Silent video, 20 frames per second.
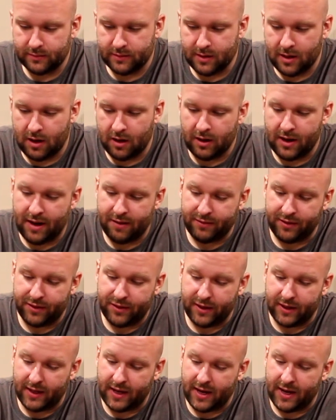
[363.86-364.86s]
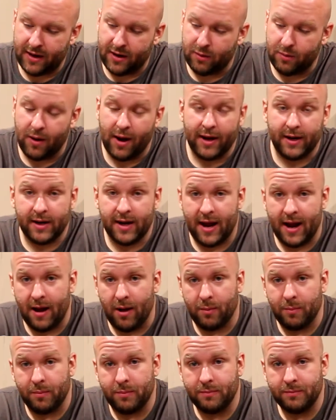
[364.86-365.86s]
I don't have anything in it right
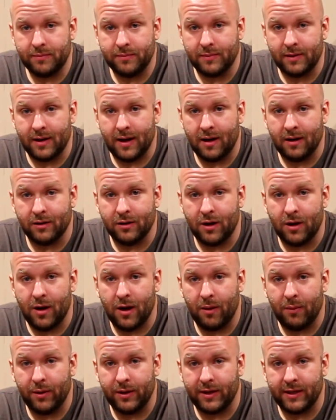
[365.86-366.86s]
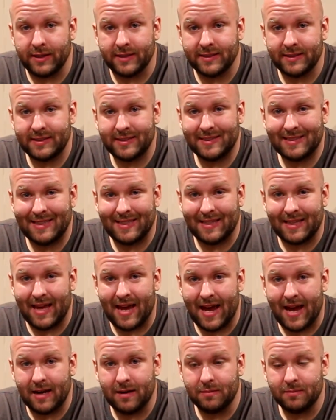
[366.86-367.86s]
now. I don't know how well you can see
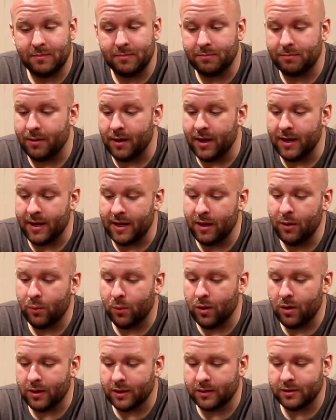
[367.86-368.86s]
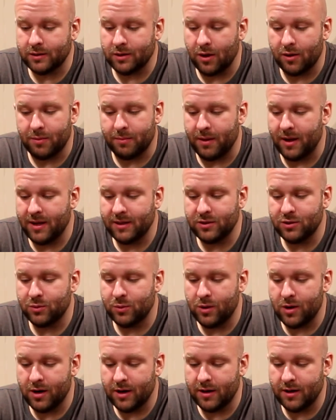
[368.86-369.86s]
that. But it works. All the buttons
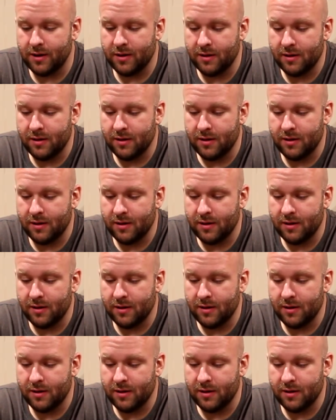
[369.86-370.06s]
work.